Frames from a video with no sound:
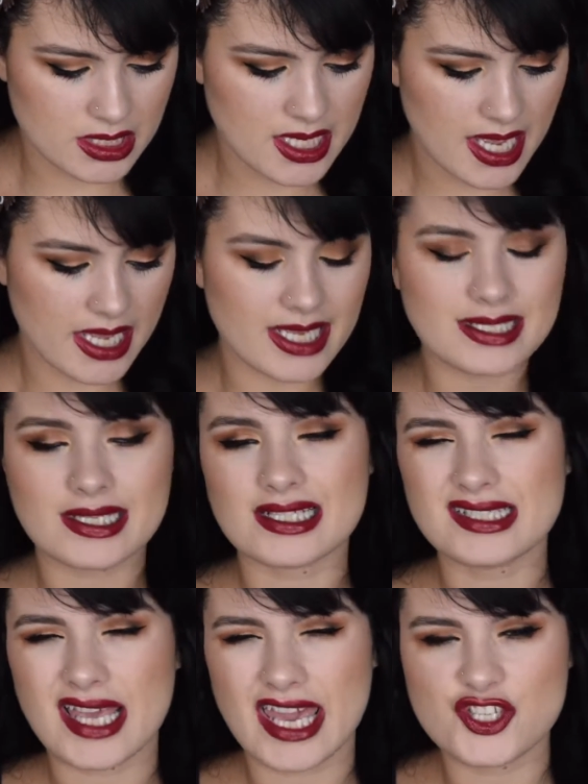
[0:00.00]

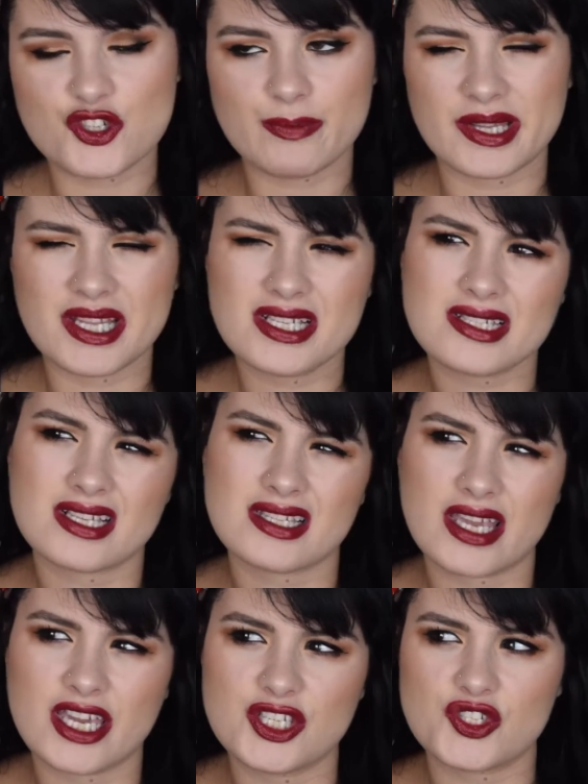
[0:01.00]
Instant Age, but the
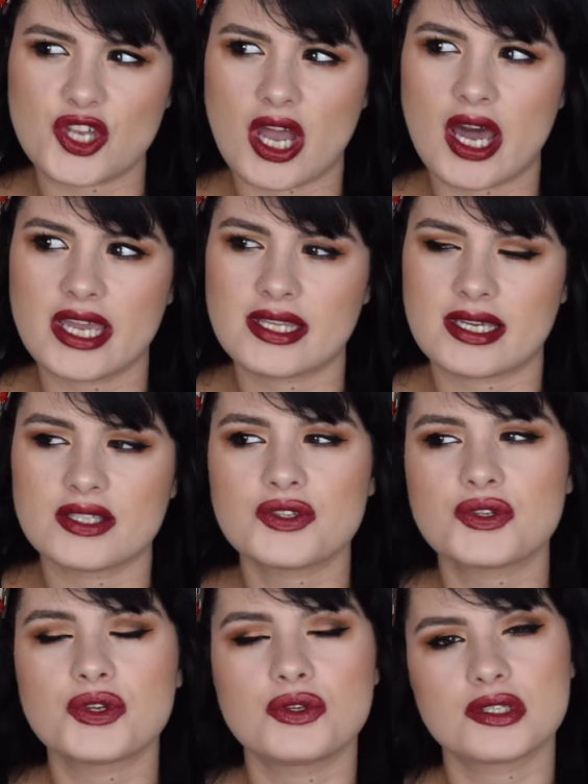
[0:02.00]
Instant Age I tend
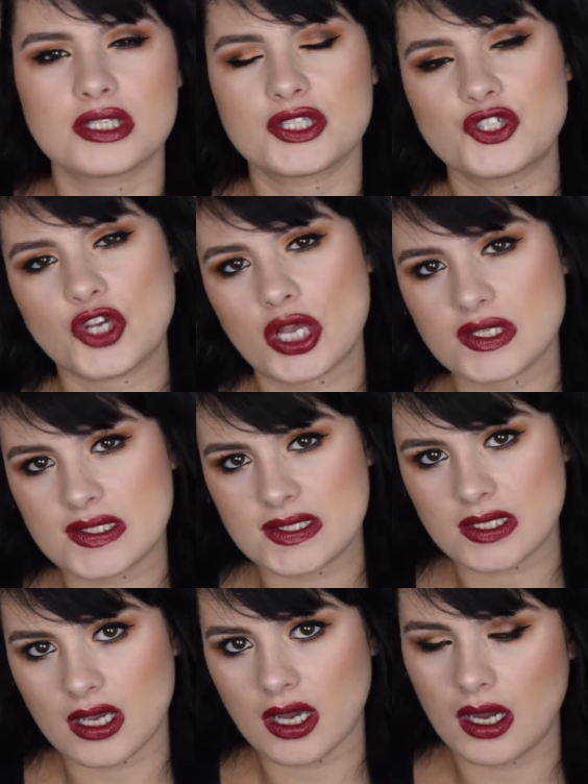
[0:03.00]
to use it
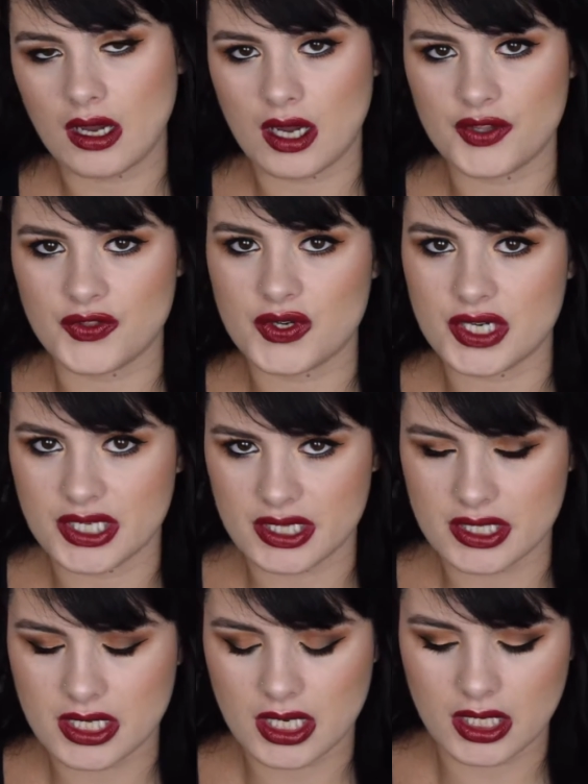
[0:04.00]
just
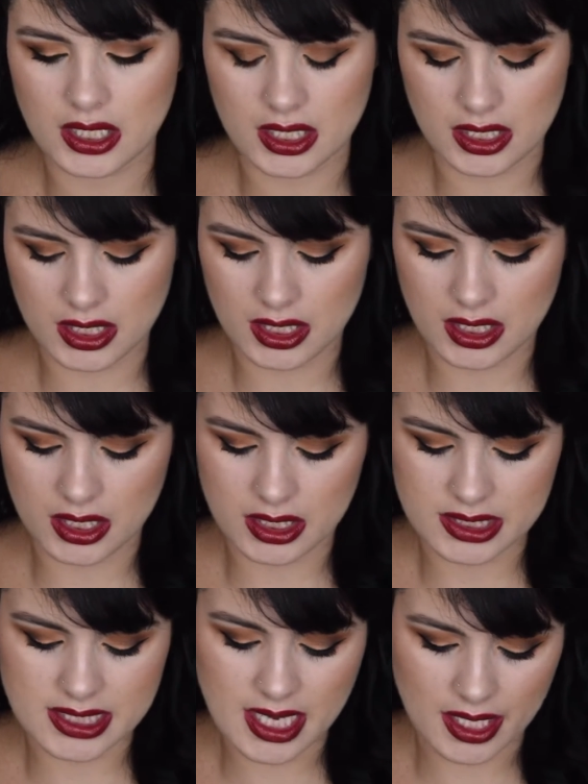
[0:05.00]
underneath
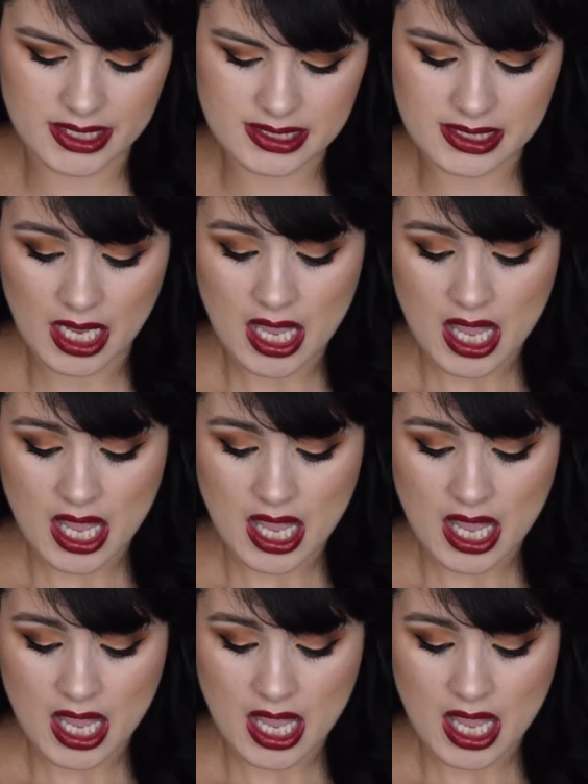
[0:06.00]
the eyes.